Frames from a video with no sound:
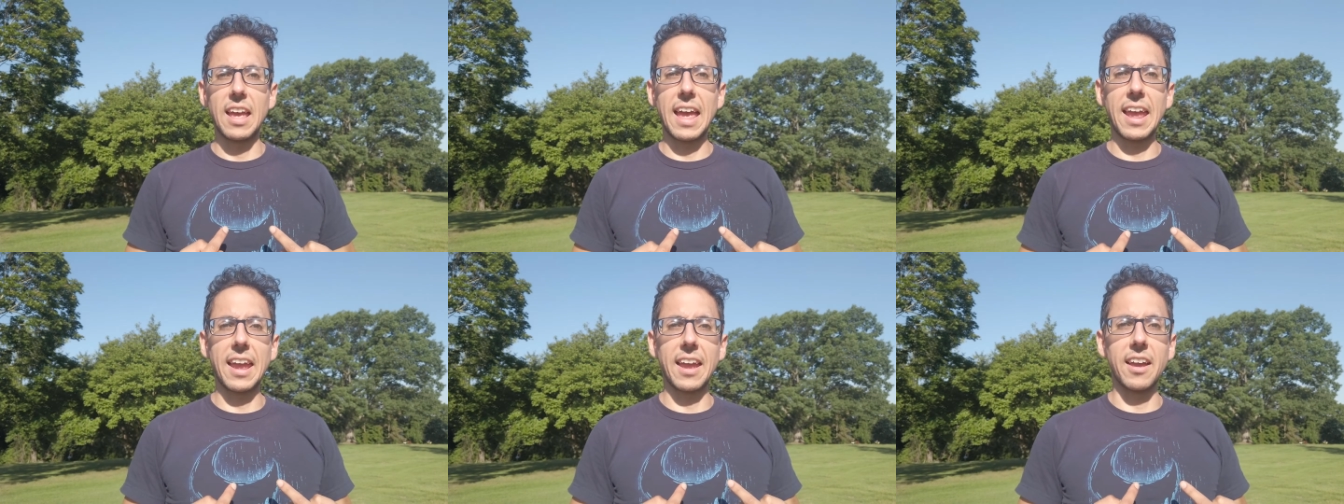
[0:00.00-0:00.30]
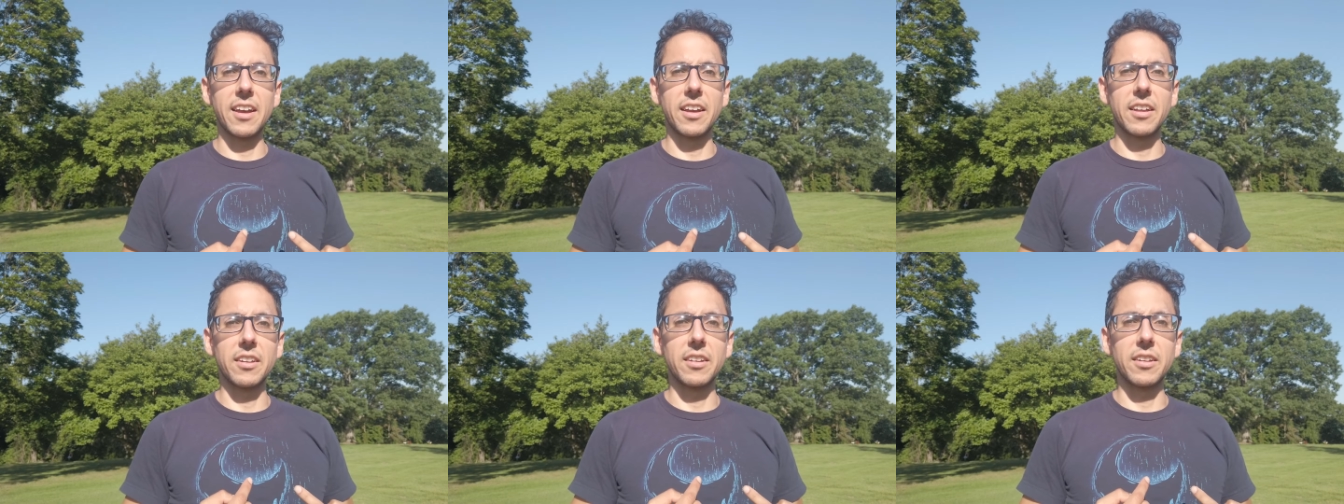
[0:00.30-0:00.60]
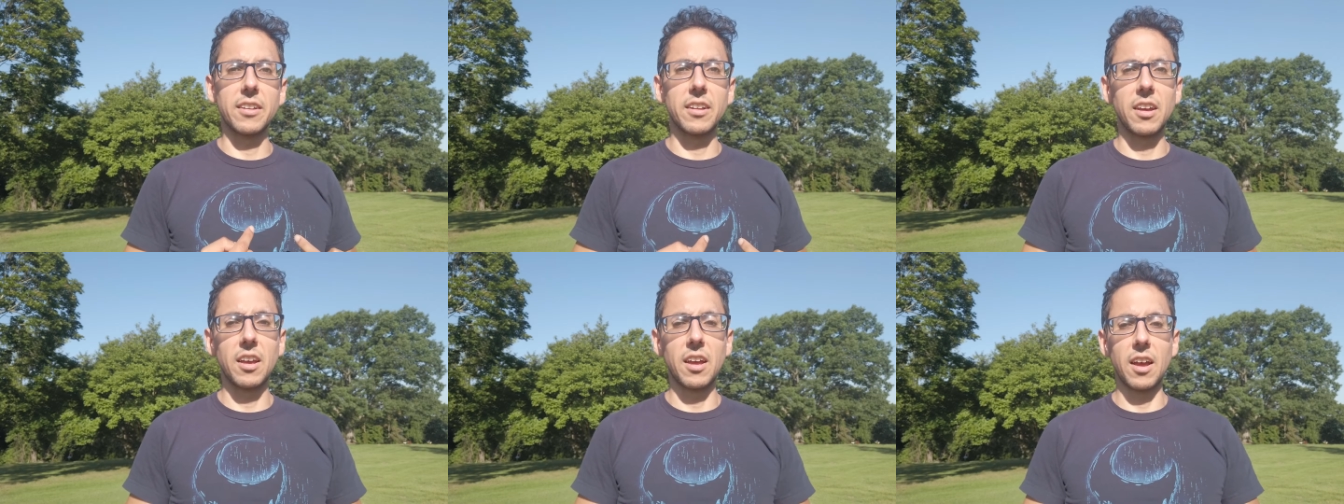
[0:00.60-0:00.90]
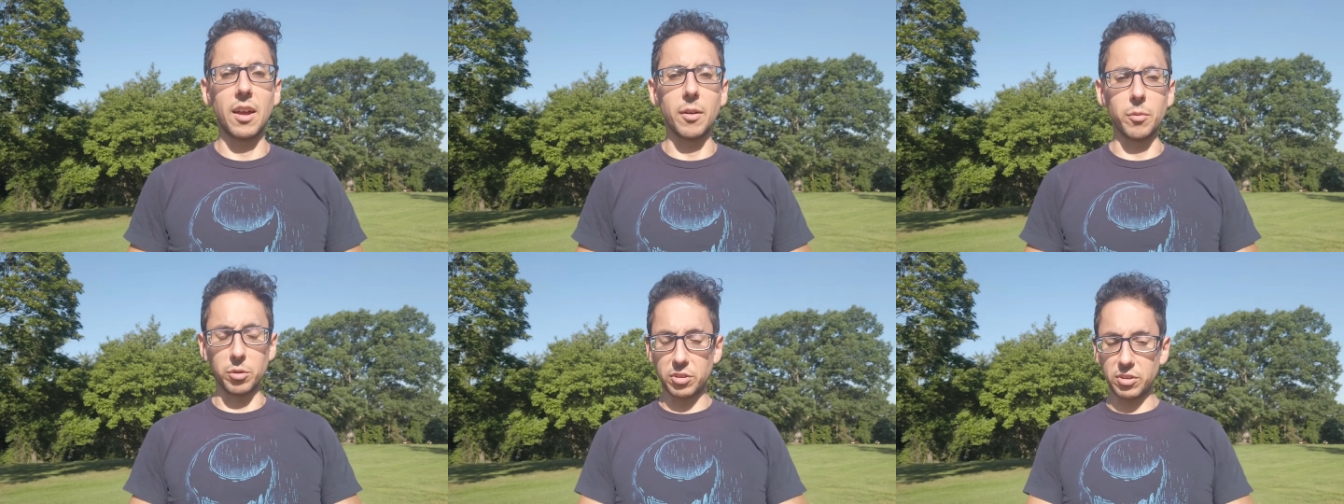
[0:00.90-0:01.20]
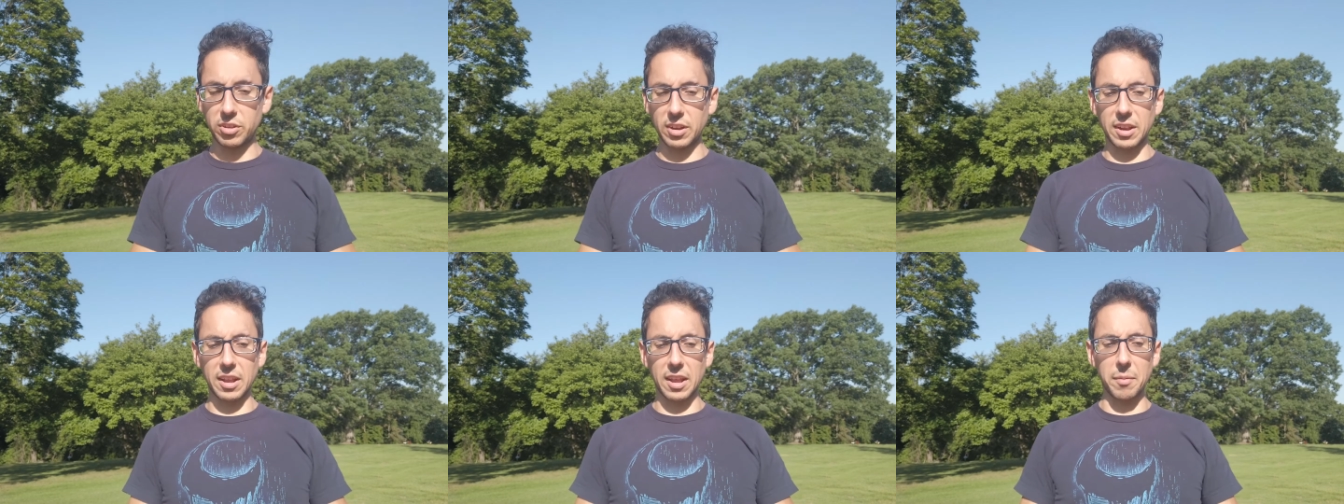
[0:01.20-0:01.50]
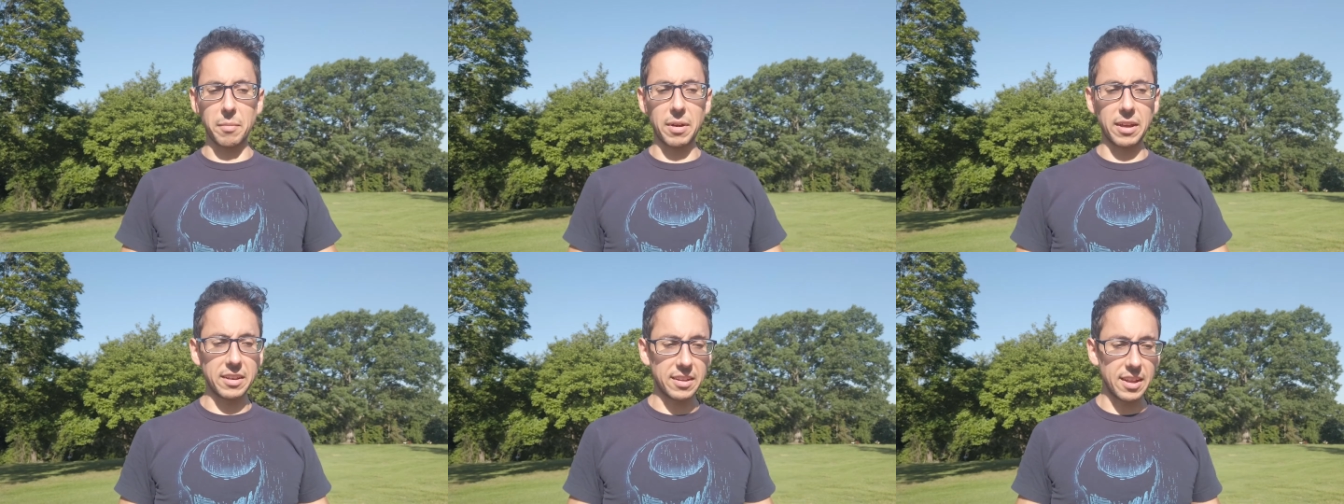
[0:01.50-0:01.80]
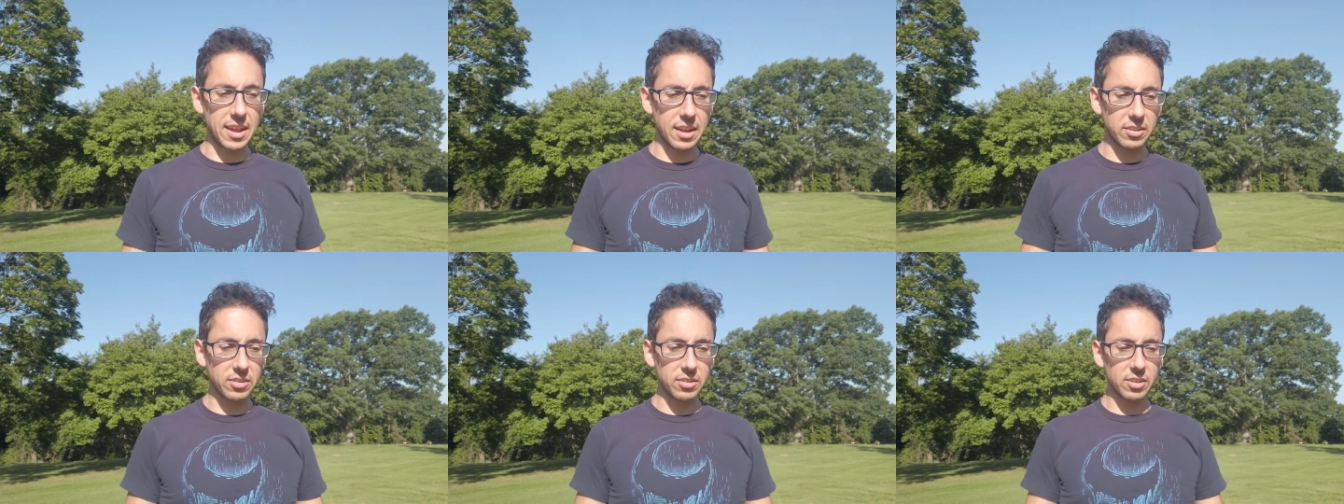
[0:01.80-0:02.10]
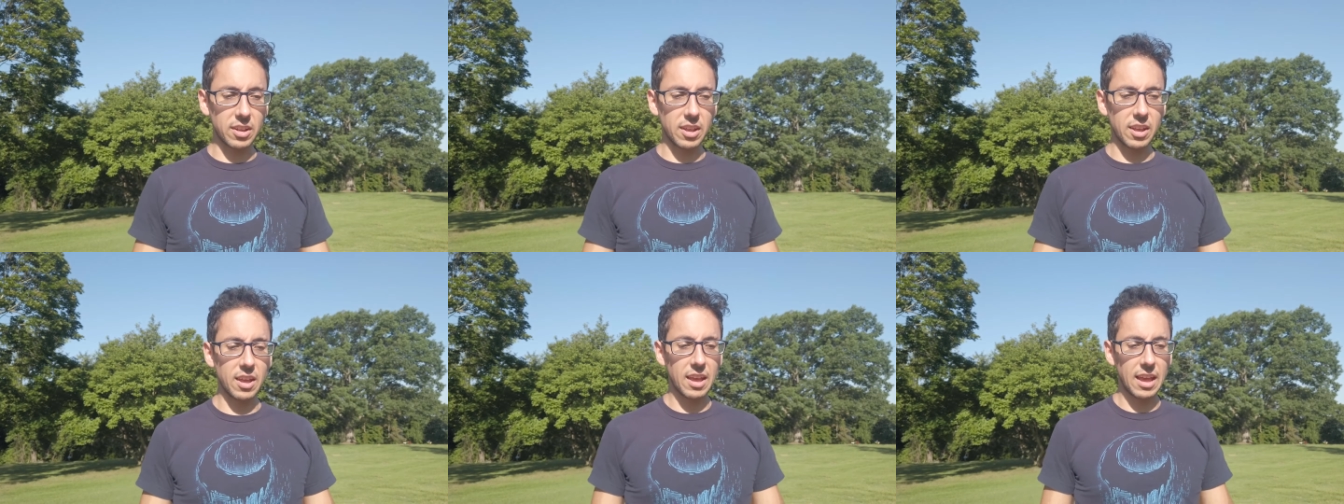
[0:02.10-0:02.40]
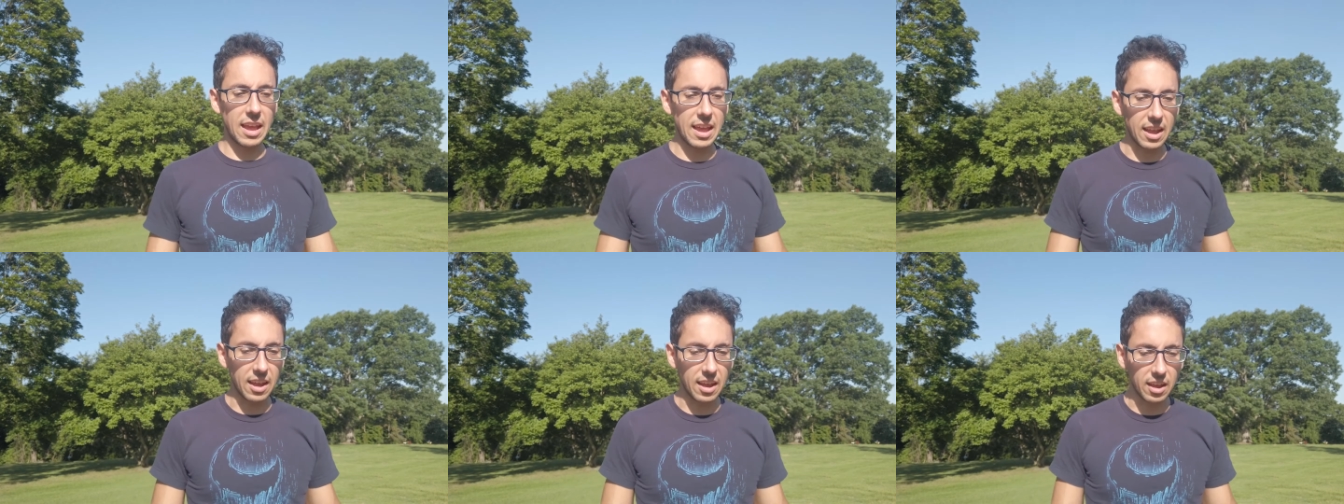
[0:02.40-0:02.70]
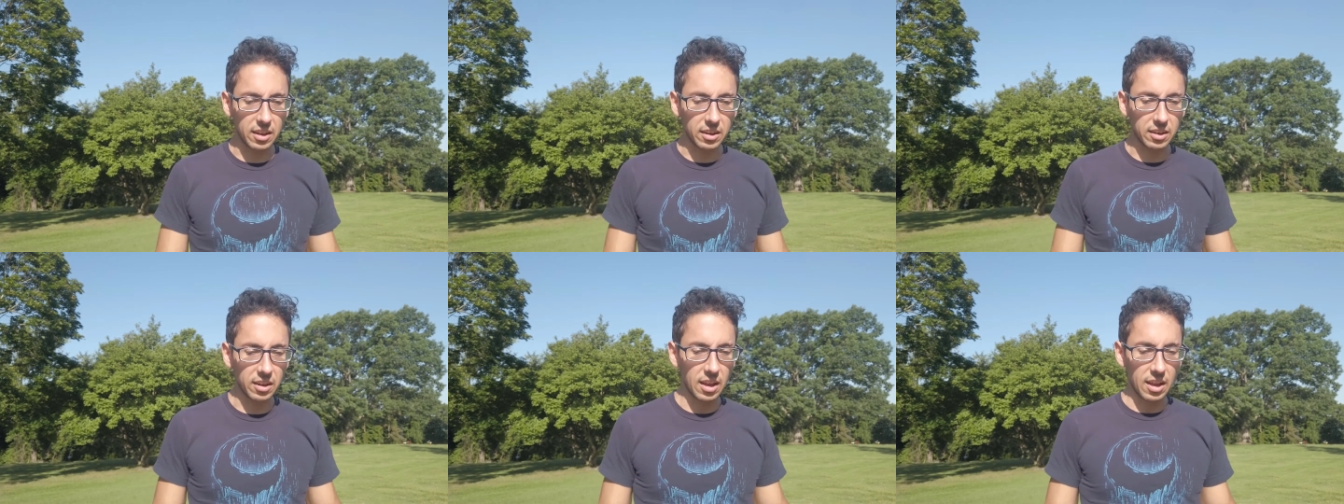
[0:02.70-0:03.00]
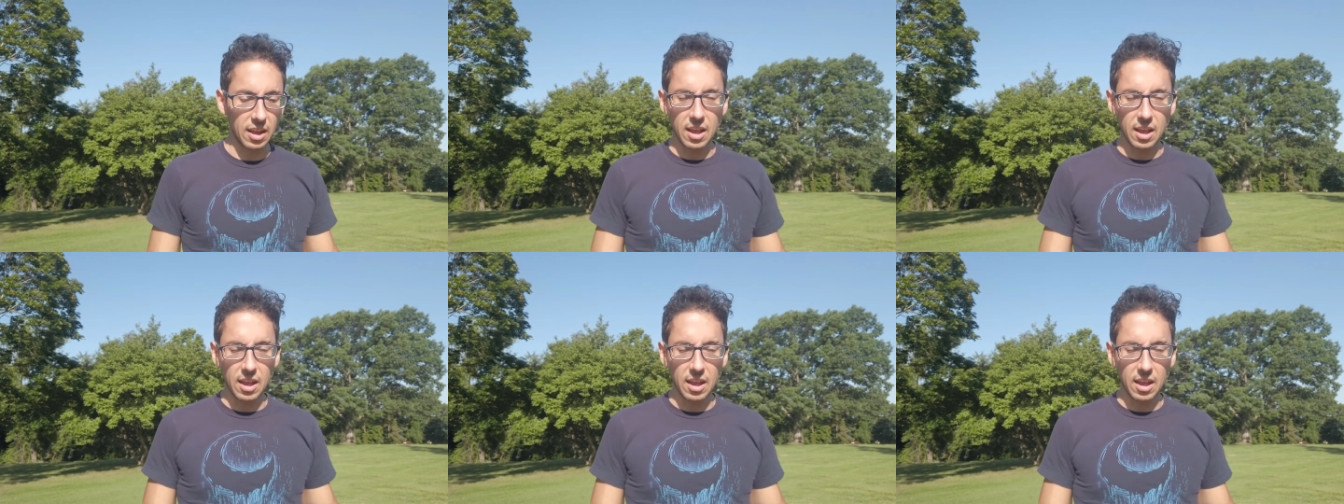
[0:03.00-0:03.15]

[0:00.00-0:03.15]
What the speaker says: And I was sitting at my desk, and